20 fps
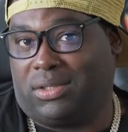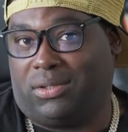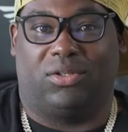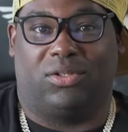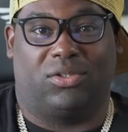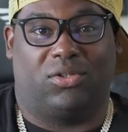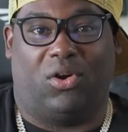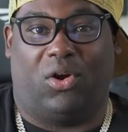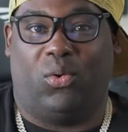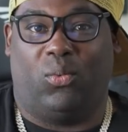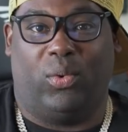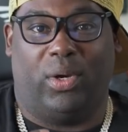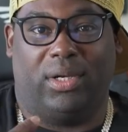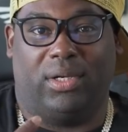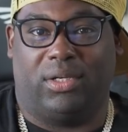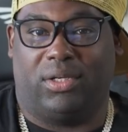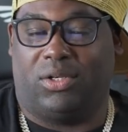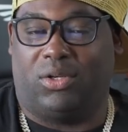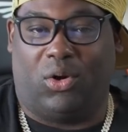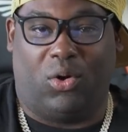You can start
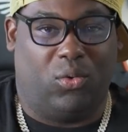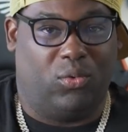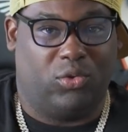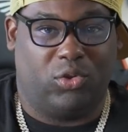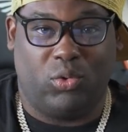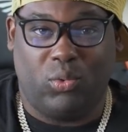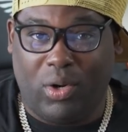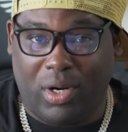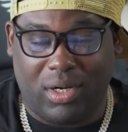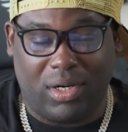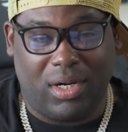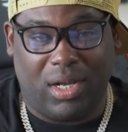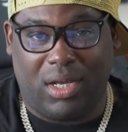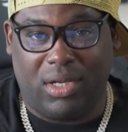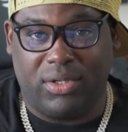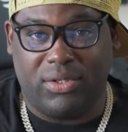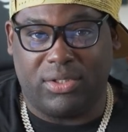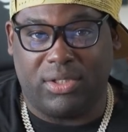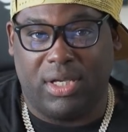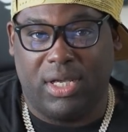with,
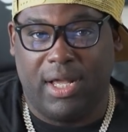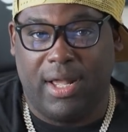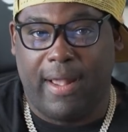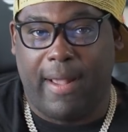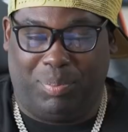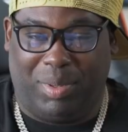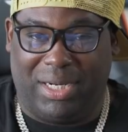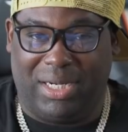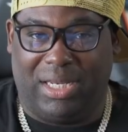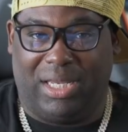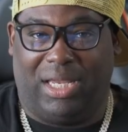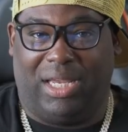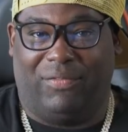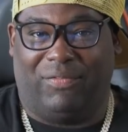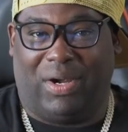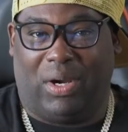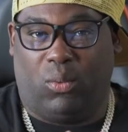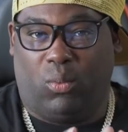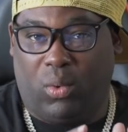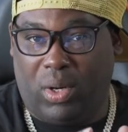$200. But
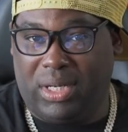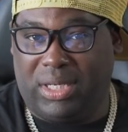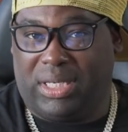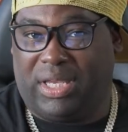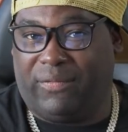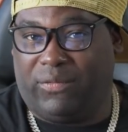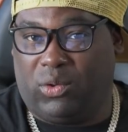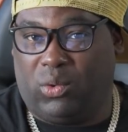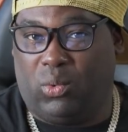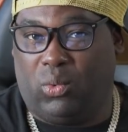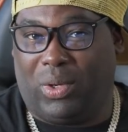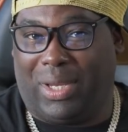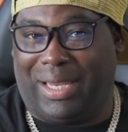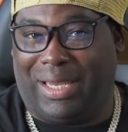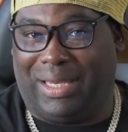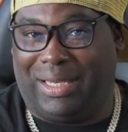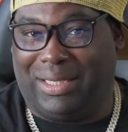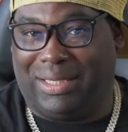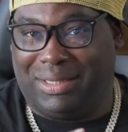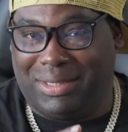if I want to give you
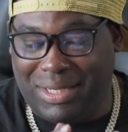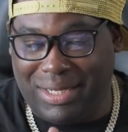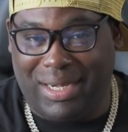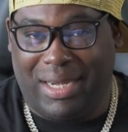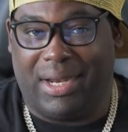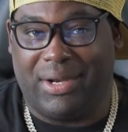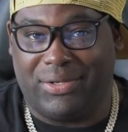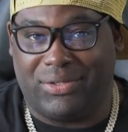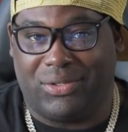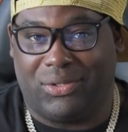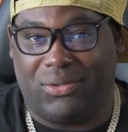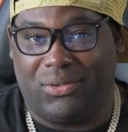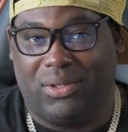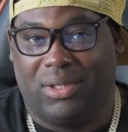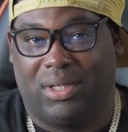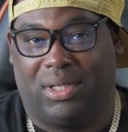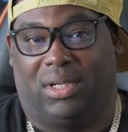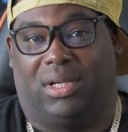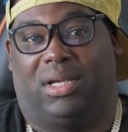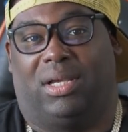a good answer,
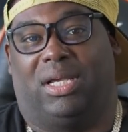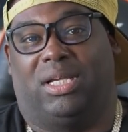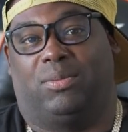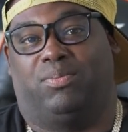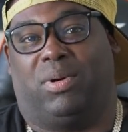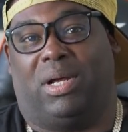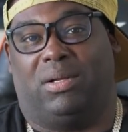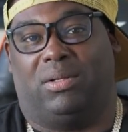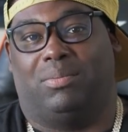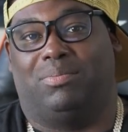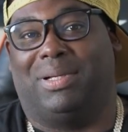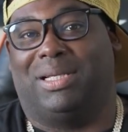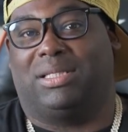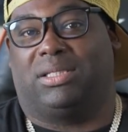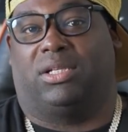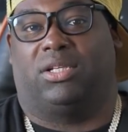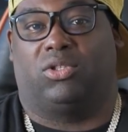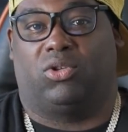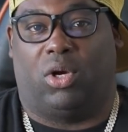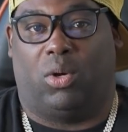it's probably
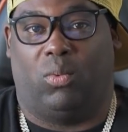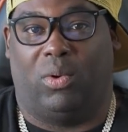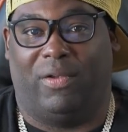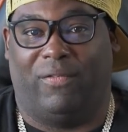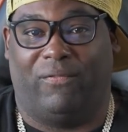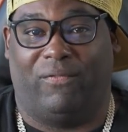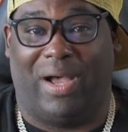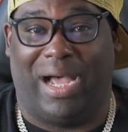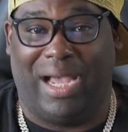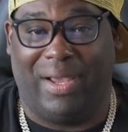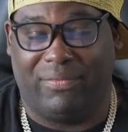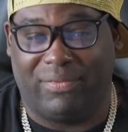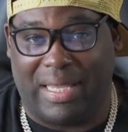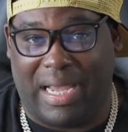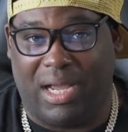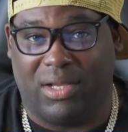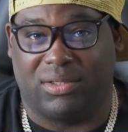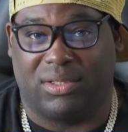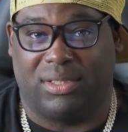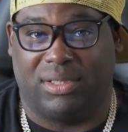best to start with
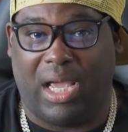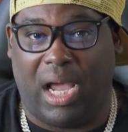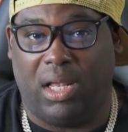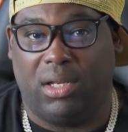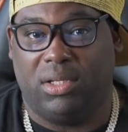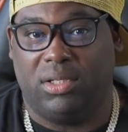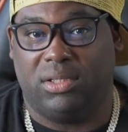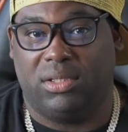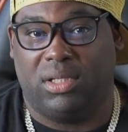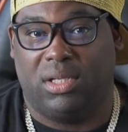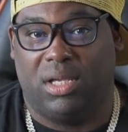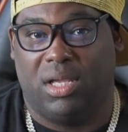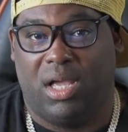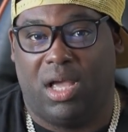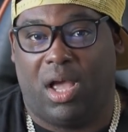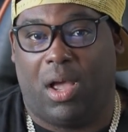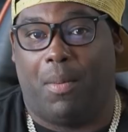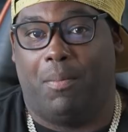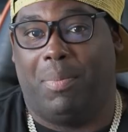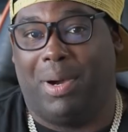$5,000.
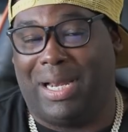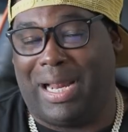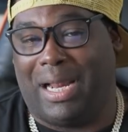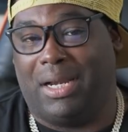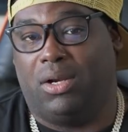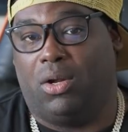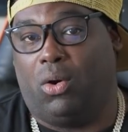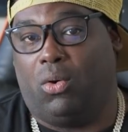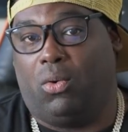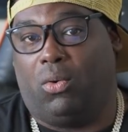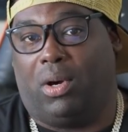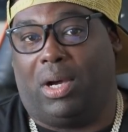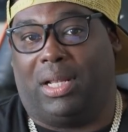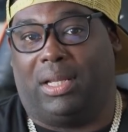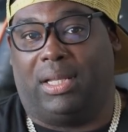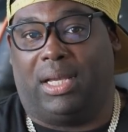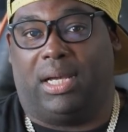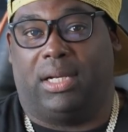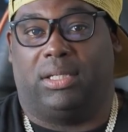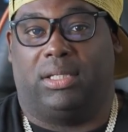But I know a
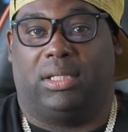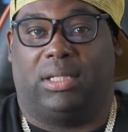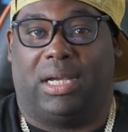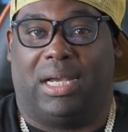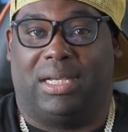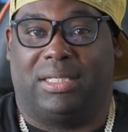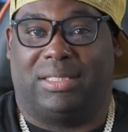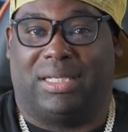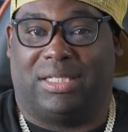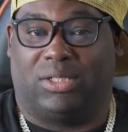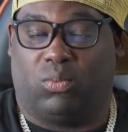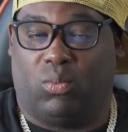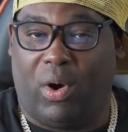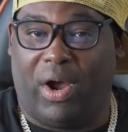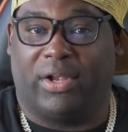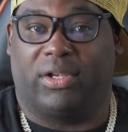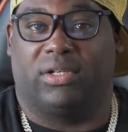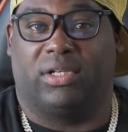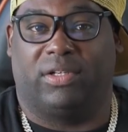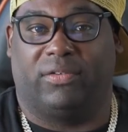lot of you guys that's
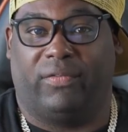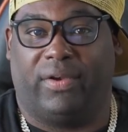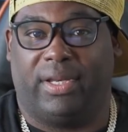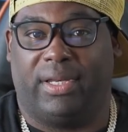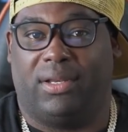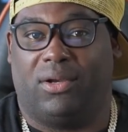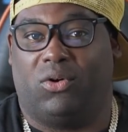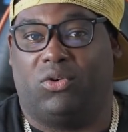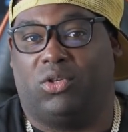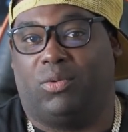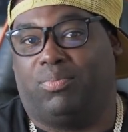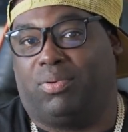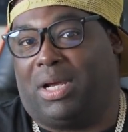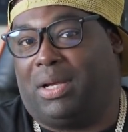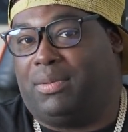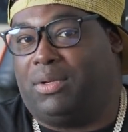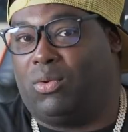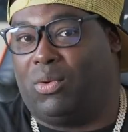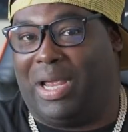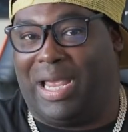watching this video, you
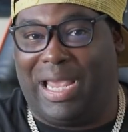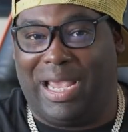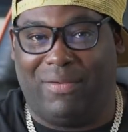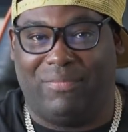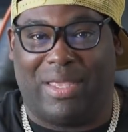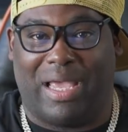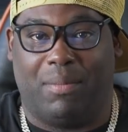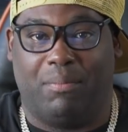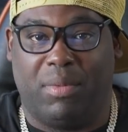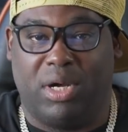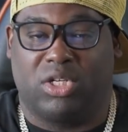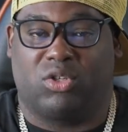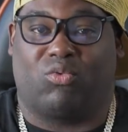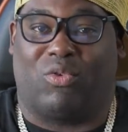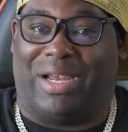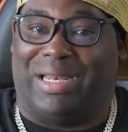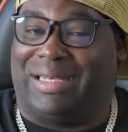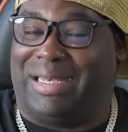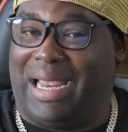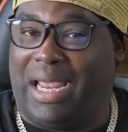probably don't have that much
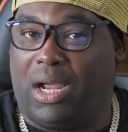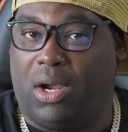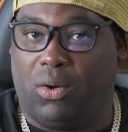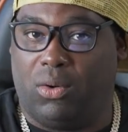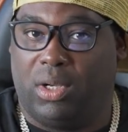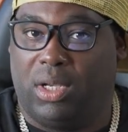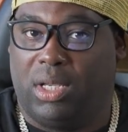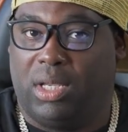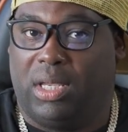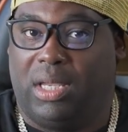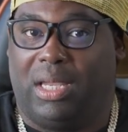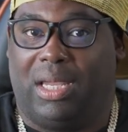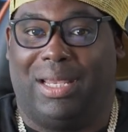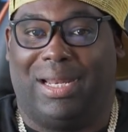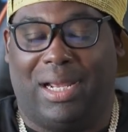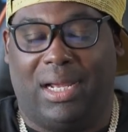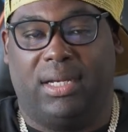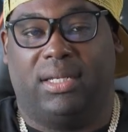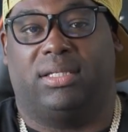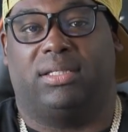right now.
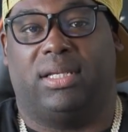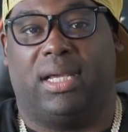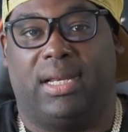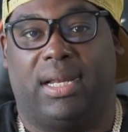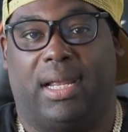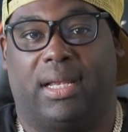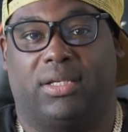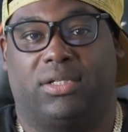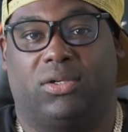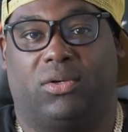And I understand that.